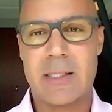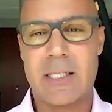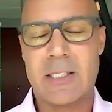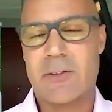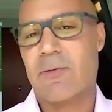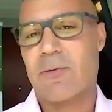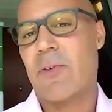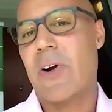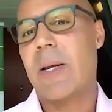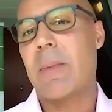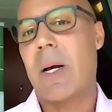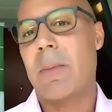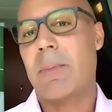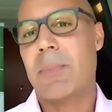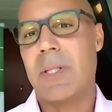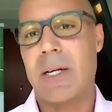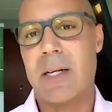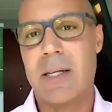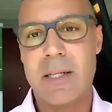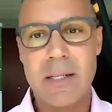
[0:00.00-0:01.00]
Let's frame
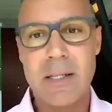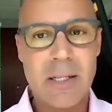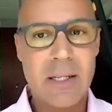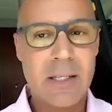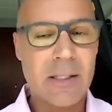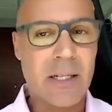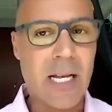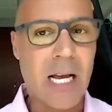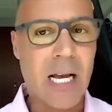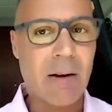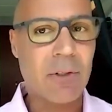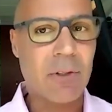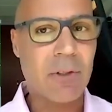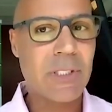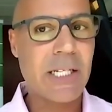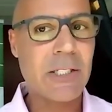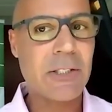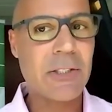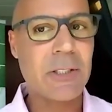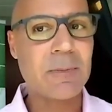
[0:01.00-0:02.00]
up the the
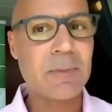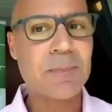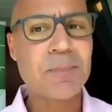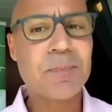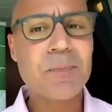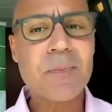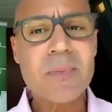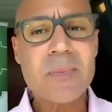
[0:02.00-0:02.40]
conversation.